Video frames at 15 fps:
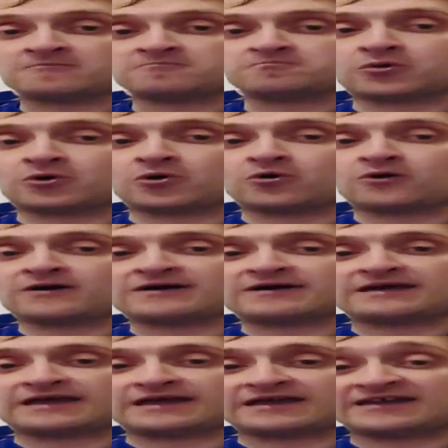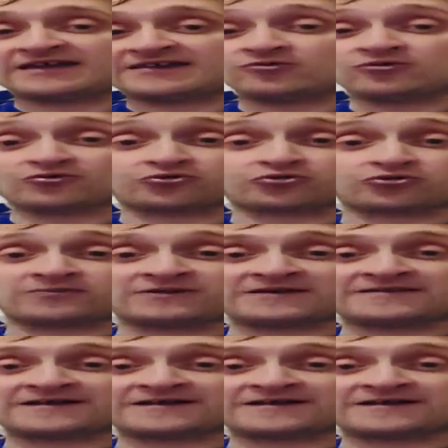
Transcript: but he looks to me